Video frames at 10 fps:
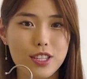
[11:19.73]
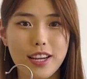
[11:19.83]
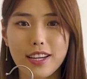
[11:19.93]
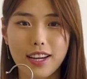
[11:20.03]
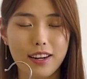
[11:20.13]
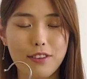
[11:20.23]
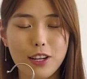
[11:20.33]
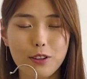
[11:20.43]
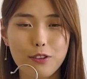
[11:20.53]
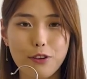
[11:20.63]
I can kind of
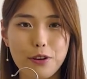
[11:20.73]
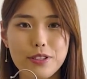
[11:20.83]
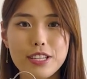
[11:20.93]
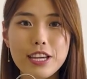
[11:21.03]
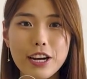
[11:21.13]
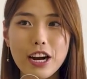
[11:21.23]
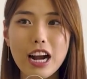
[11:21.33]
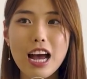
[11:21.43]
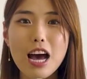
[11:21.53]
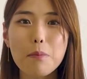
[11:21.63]
include photos here,
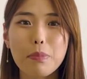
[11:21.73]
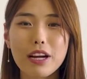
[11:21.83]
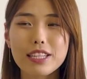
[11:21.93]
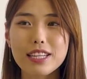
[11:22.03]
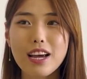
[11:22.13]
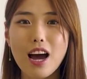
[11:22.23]
but